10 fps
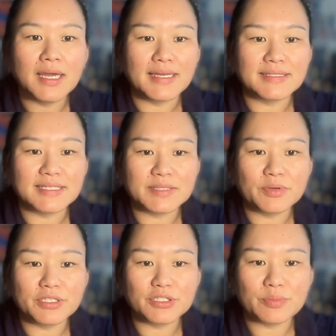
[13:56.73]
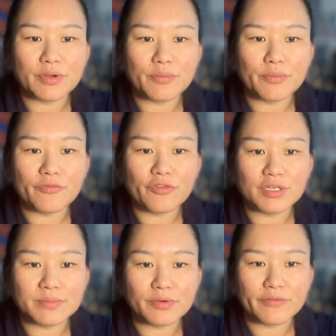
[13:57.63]

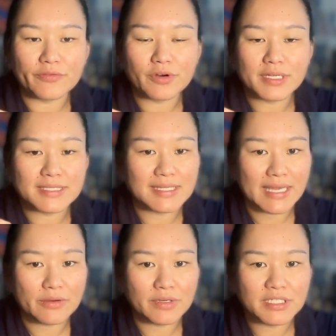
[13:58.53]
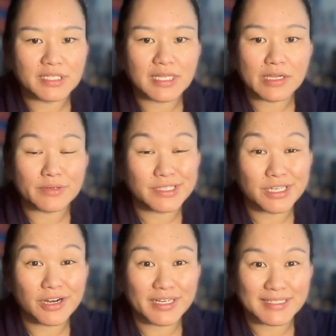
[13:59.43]
6.2.14.4 is language, the language the
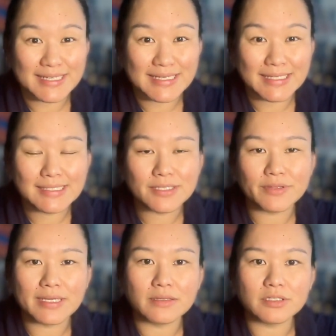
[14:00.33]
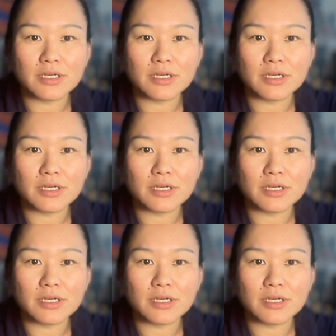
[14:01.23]
card is in. So the English